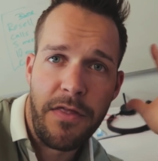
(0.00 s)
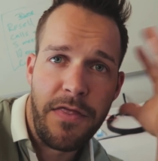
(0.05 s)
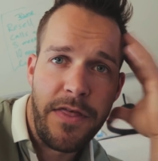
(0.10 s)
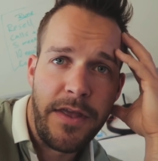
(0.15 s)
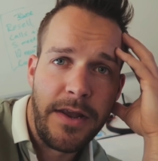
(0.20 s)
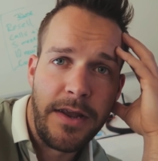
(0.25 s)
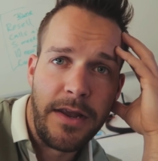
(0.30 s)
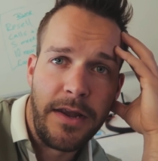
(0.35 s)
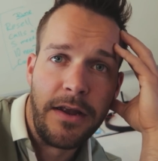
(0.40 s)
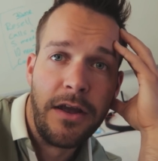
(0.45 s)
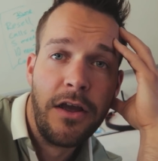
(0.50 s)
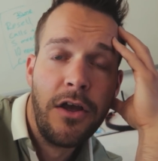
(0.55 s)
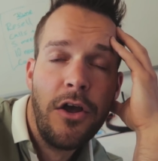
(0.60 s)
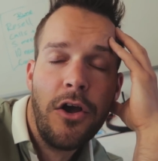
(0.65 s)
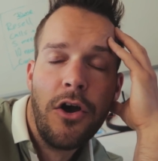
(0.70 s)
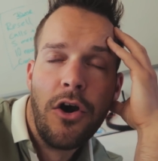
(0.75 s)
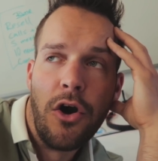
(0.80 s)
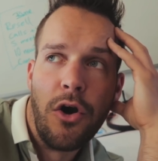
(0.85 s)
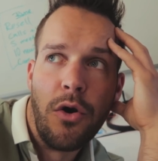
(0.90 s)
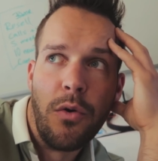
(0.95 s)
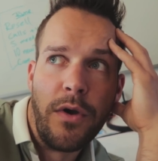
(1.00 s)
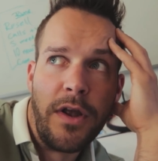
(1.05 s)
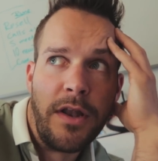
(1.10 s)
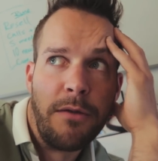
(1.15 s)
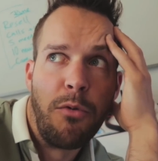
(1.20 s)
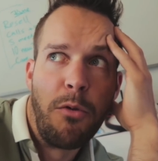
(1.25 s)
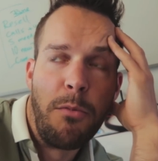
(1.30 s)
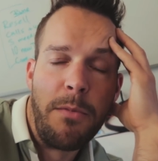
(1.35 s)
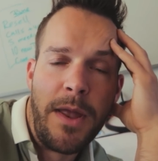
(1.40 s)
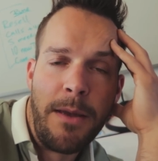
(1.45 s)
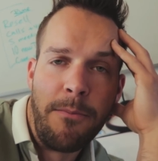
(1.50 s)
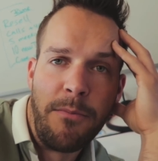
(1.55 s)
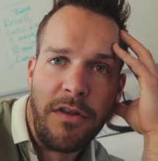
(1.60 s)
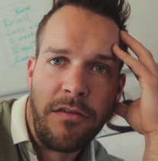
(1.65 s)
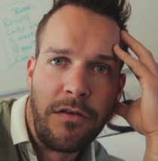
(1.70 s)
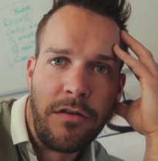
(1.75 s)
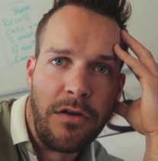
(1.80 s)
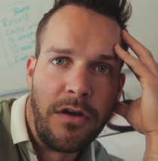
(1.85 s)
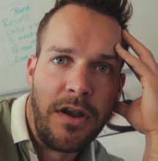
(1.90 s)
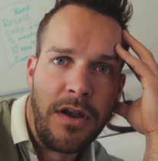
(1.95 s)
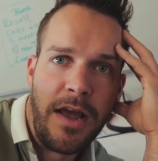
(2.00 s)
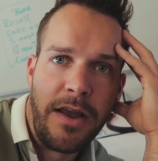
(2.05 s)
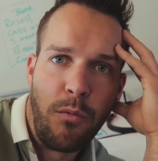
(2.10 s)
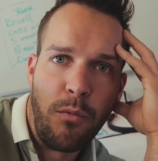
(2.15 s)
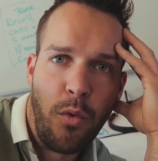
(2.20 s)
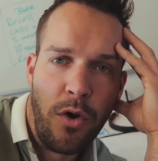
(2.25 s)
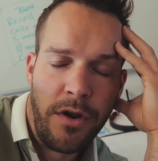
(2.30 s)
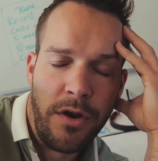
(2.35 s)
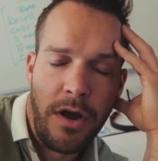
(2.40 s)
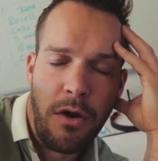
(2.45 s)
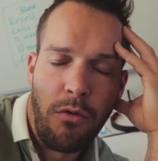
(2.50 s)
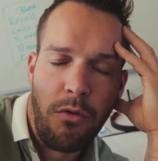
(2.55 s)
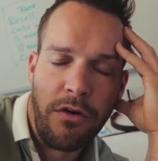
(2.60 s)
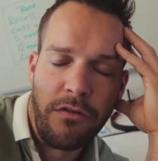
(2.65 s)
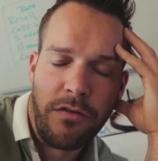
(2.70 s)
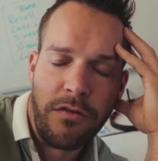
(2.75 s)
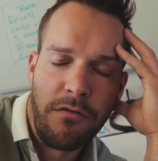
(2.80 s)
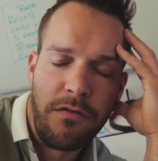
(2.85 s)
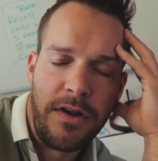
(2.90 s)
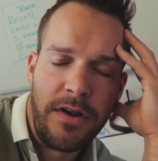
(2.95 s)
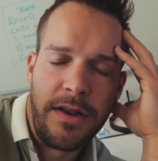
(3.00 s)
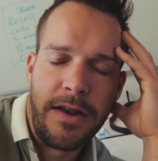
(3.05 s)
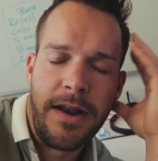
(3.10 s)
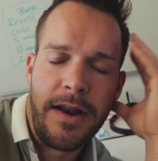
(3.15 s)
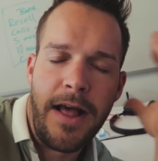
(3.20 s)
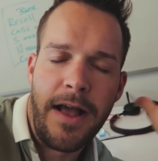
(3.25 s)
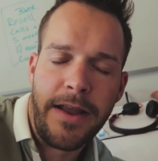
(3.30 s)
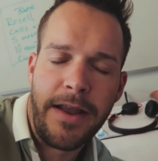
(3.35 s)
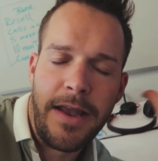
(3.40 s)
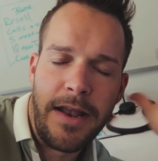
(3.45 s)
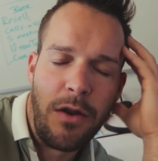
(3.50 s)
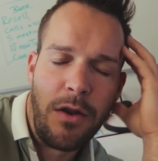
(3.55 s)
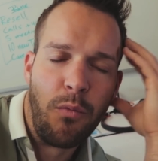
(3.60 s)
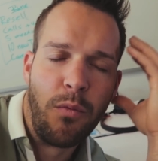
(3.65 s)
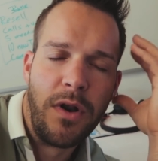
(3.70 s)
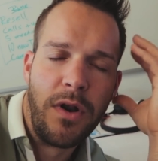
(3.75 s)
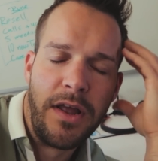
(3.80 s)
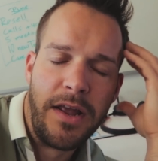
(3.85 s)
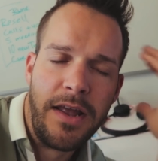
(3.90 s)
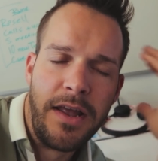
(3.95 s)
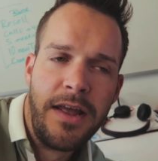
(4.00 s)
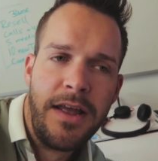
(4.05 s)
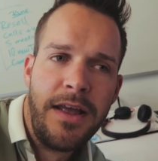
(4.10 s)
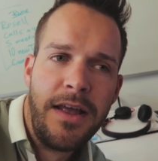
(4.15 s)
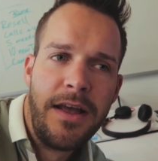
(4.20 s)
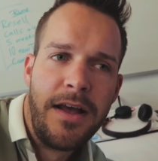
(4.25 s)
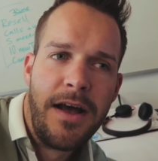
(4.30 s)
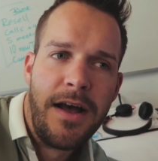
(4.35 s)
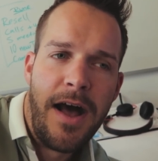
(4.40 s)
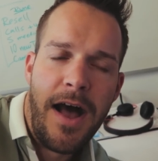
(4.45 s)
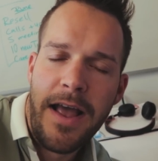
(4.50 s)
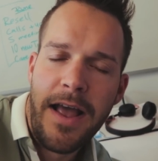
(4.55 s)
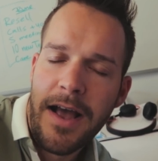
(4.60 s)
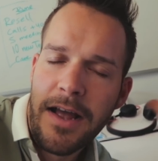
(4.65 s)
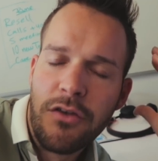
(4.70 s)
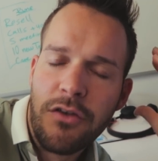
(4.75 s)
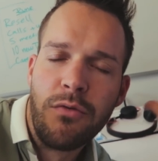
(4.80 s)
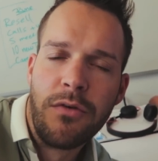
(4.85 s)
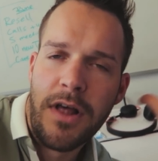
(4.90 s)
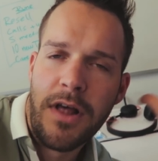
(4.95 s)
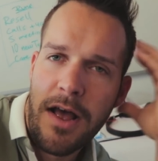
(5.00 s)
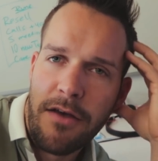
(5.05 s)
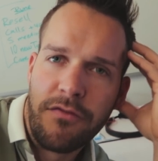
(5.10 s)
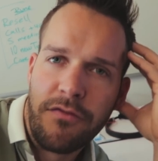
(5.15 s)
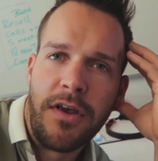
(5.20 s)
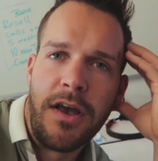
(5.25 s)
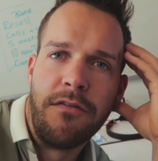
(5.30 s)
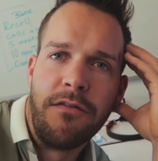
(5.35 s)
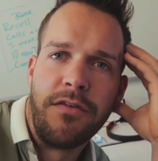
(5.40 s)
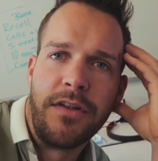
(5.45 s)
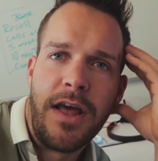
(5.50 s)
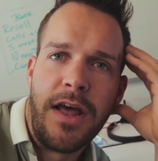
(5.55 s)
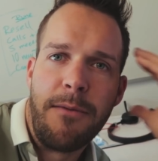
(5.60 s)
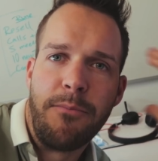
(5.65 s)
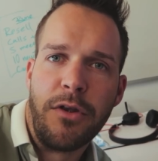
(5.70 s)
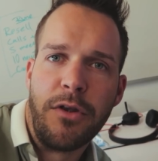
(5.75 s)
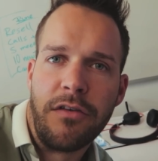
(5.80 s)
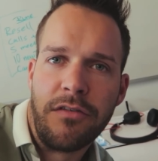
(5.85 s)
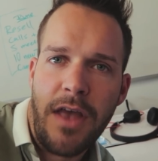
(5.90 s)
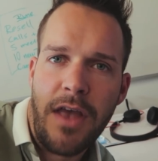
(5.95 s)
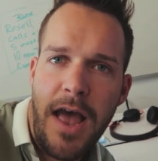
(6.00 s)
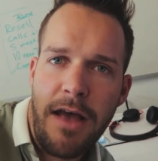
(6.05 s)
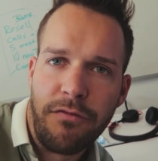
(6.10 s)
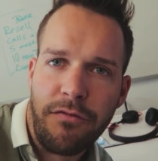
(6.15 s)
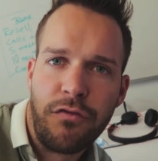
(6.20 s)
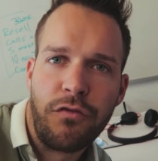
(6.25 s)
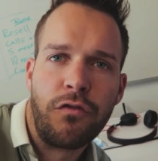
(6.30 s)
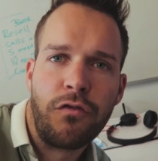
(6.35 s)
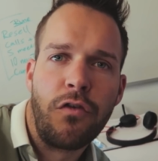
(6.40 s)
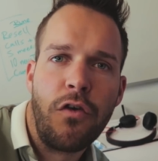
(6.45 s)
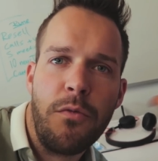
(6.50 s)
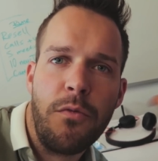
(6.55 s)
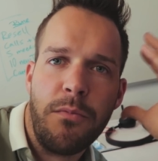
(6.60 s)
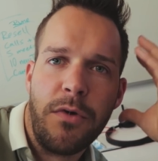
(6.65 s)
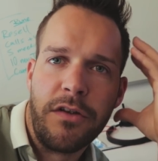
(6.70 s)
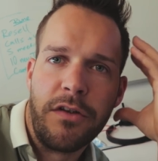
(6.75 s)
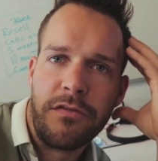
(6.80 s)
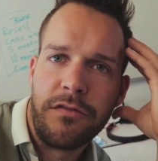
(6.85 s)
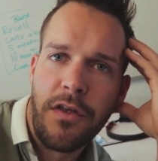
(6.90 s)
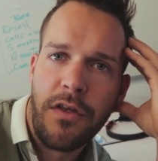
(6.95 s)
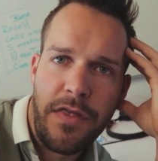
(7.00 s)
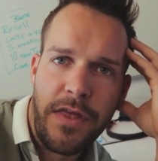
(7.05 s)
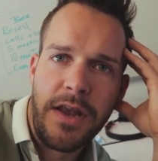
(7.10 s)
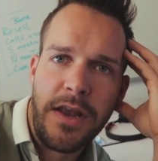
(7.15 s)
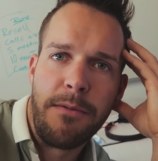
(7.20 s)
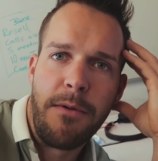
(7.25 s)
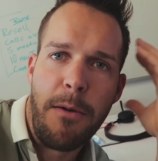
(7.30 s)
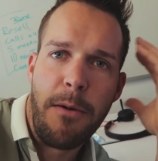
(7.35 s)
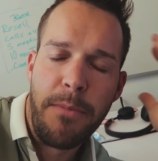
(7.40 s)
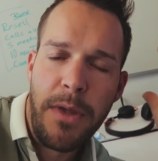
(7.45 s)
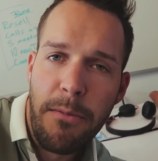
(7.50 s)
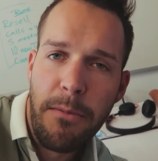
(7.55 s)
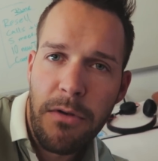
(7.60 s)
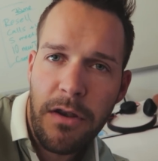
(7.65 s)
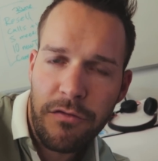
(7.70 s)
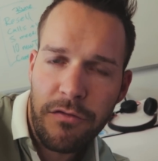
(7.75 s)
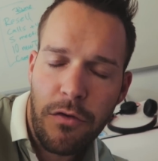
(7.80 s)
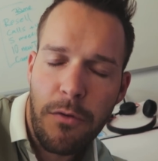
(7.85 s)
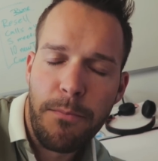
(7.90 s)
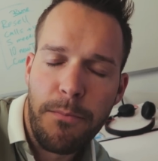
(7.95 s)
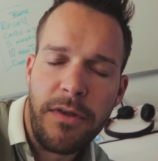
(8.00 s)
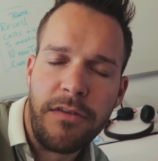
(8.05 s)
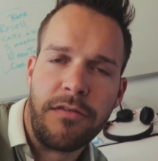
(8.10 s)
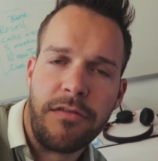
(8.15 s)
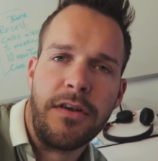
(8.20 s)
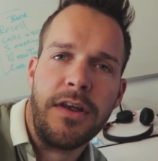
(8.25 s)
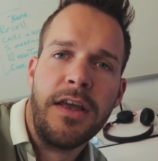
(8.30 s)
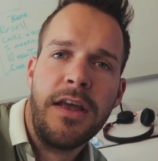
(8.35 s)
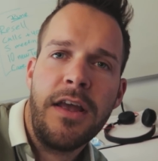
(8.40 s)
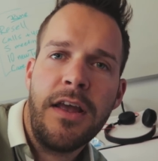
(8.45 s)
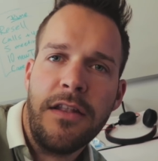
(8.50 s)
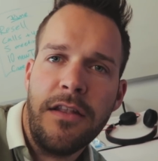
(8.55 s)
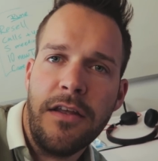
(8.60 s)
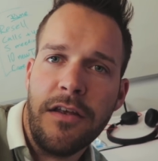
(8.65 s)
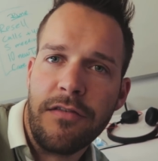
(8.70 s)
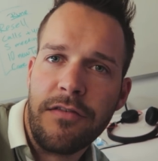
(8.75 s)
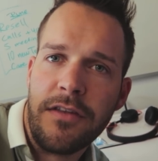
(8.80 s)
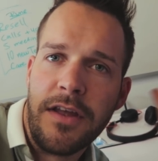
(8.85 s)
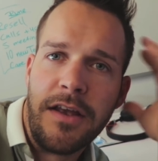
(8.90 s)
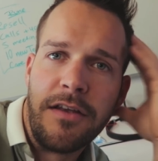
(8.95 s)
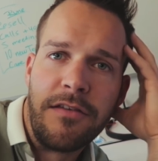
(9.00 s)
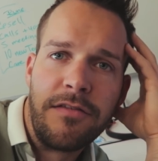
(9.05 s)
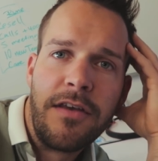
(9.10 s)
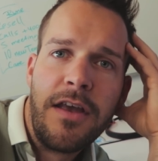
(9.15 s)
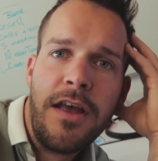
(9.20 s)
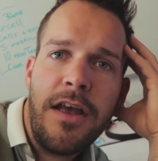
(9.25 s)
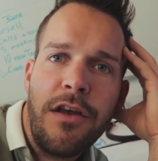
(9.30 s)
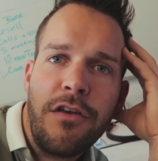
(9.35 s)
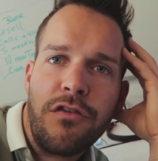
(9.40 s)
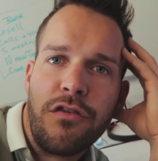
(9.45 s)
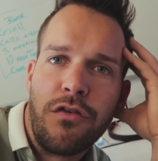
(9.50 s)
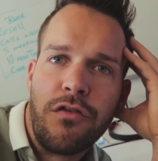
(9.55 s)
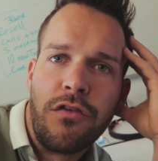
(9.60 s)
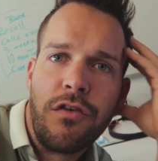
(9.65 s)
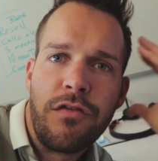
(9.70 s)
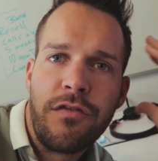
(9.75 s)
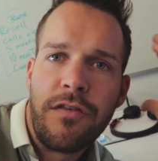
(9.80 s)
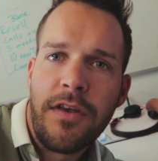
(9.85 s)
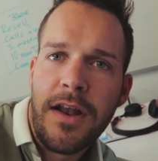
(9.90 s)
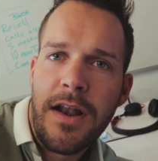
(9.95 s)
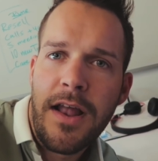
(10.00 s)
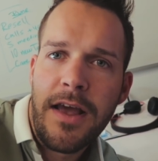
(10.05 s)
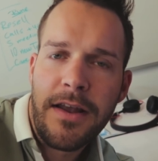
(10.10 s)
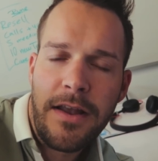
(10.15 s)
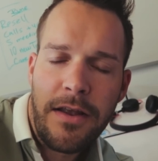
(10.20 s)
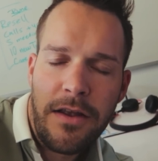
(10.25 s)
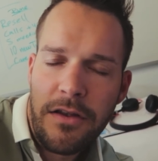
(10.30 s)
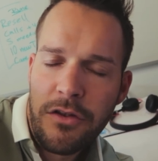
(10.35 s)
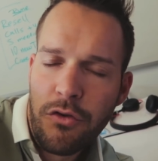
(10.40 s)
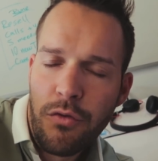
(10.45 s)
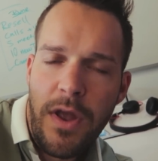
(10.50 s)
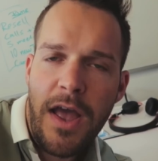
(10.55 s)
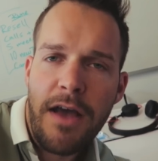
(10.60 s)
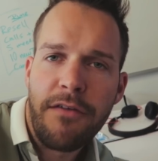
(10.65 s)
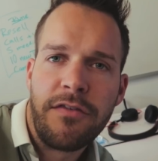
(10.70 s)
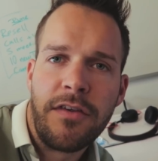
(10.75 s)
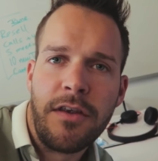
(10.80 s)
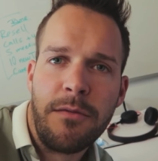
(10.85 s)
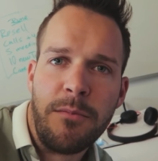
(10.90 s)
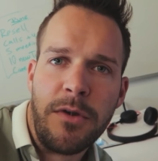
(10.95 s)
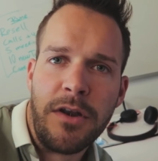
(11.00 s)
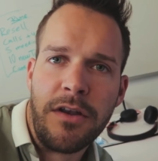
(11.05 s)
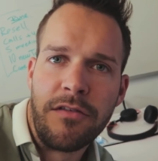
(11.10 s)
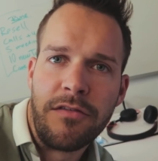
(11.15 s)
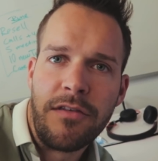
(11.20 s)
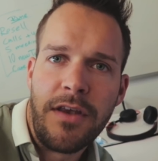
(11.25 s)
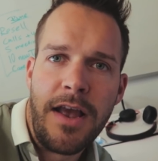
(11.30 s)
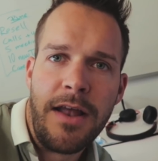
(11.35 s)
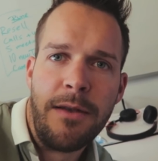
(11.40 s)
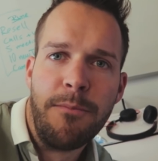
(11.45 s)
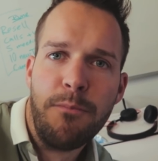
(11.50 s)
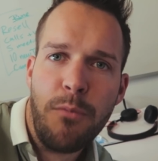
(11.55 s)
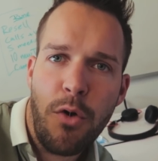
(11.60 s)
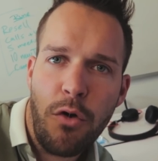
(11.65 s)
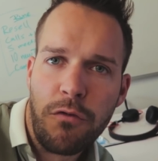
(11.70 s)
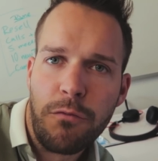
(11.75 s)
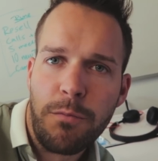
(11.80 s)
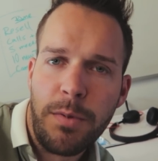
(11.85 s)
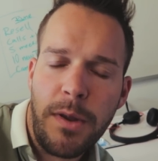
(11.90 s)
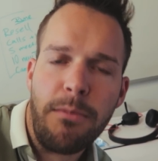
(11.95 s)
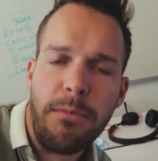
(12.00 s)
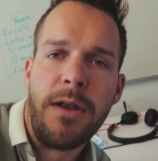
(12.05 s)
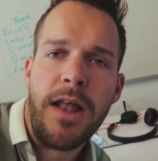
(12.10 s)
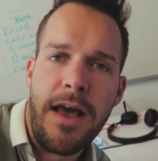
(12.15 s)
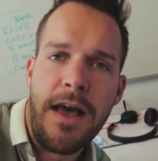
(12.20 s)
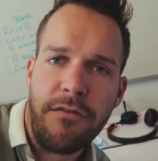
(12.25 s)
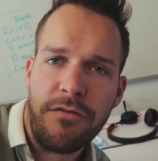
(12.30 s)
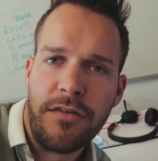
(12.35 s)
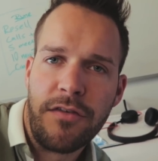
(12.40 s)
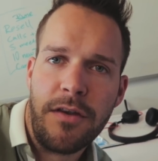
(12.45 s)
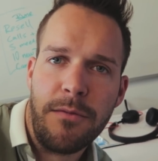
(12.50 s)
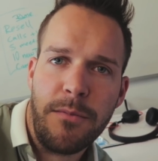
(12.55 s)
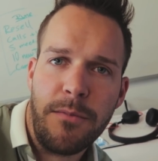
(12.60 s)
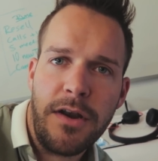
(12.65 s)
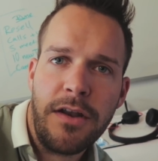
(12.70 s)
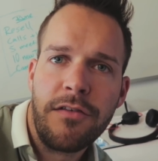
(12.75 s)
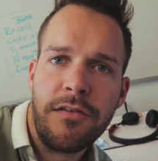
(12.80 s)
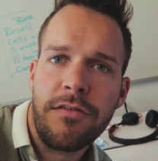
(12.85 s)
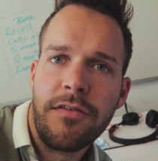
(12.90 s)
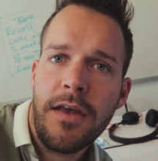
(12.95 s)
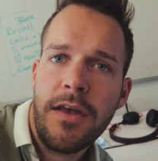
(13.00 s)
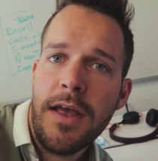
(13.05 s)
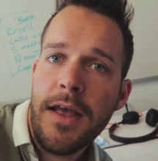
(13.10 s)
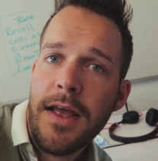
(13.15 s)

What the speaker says: are thinking, oh, it will be a meeting on like 1 hour and something like that. I cannot really, I do not have time for that because I have so much to think about. People are so busy these days. So just say like, do you have 10 minutes? And most people have 10 minutes.